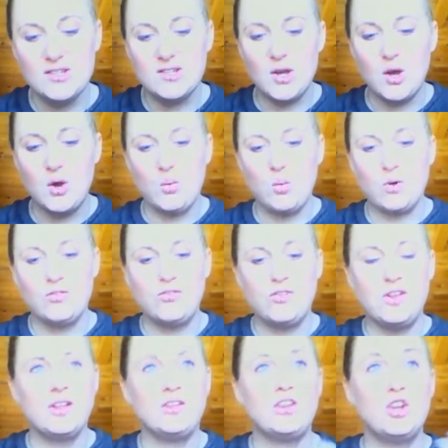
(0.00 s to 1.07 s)
So we're
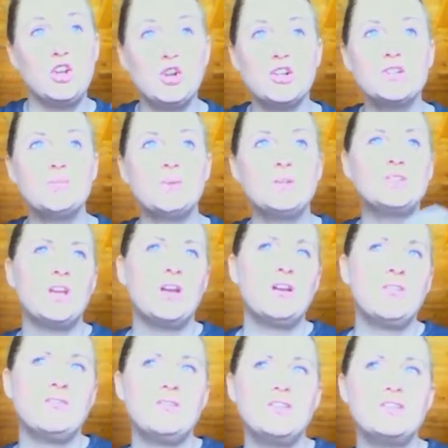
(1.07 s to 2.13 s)
feeling the nourishment
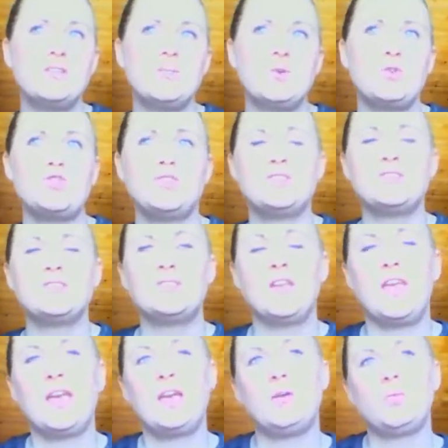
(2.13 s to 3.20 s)
of these
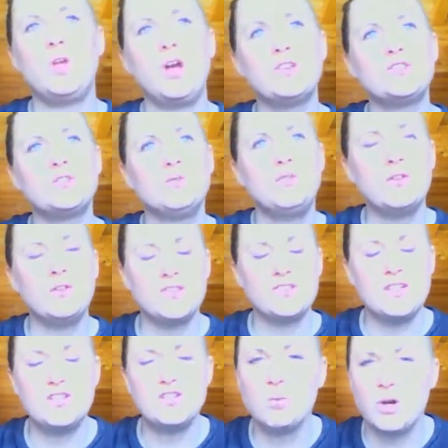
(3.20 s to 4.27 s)
emotions, and we also feel
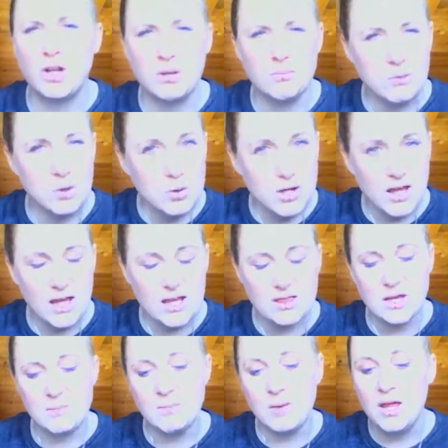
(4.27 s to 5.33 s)
this need to want to
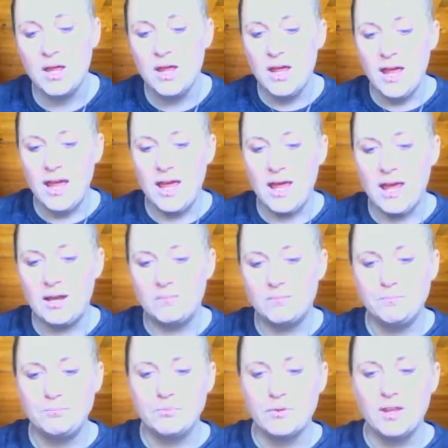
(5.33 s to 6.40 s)
communicate them.
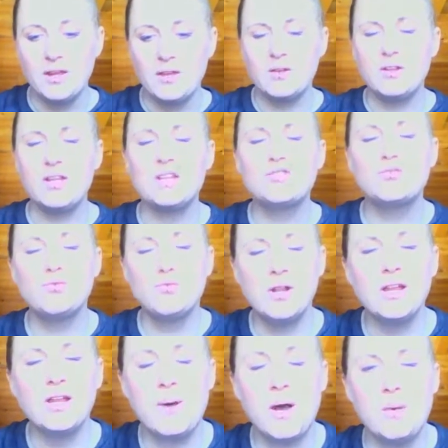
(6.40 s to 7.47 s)
And it's
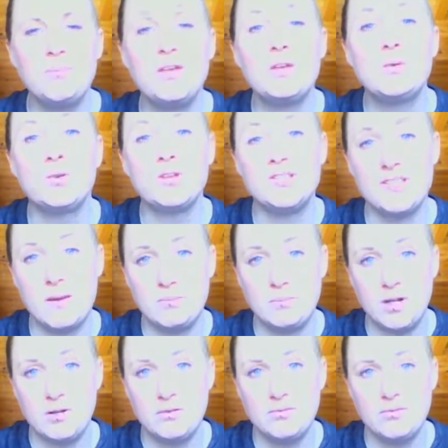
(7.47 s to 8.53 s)
really about being
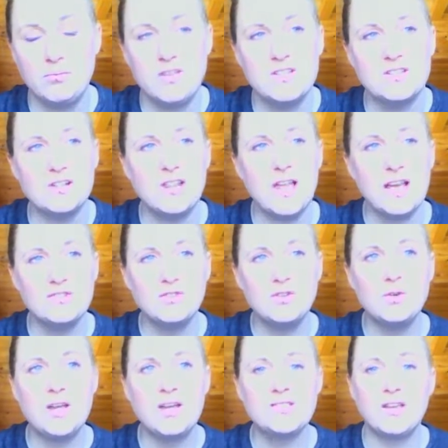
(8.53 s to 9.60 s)
receptive. These last
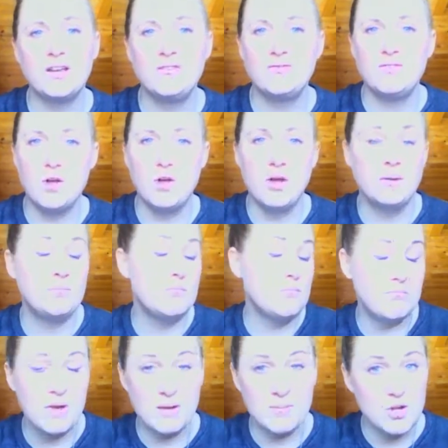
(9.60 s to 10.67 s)
few days, I feel, and
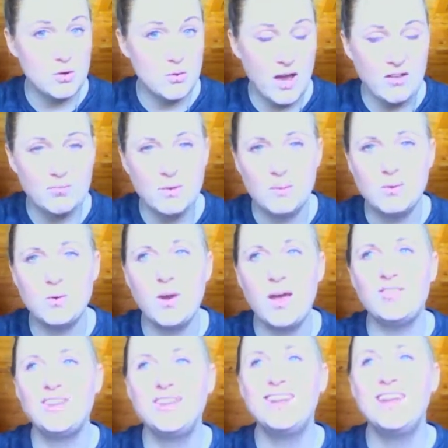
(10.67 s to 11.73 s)
maybe you have, maybe you
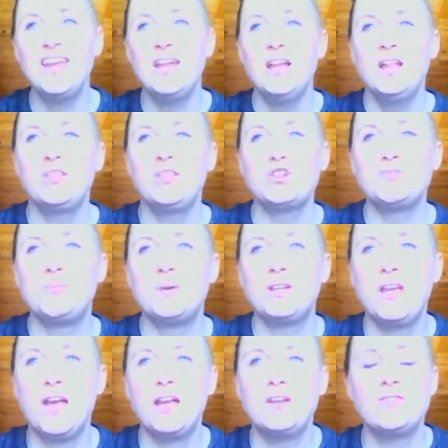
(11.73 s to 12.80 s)
haven't, there's
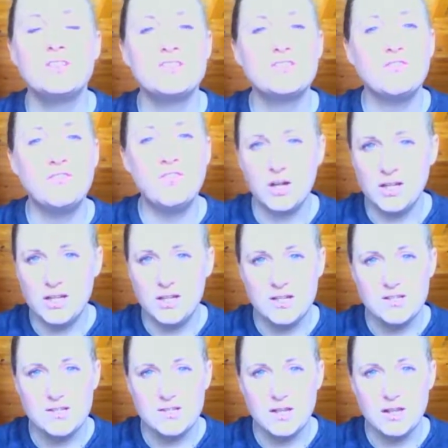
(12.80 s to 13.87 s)
been kind of this
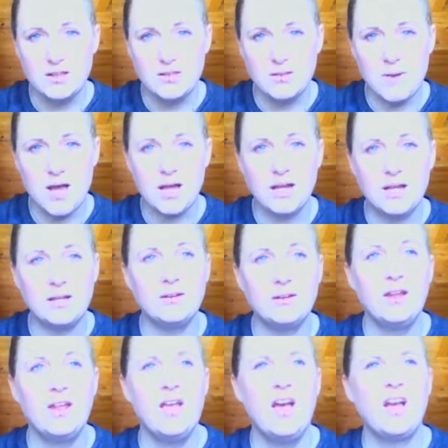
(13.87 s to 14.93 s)
fogginess in the
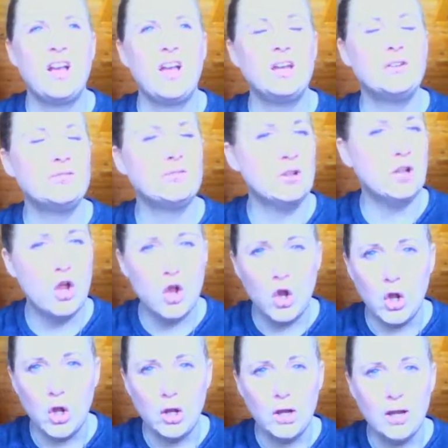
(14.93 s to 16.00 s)
mind, a kind of
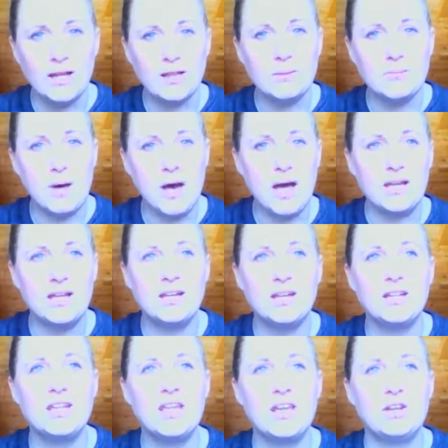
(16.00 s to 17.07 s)
lull in the body
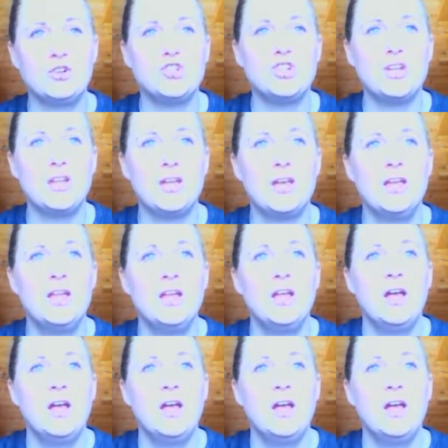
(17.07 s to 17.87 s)
and in the energy.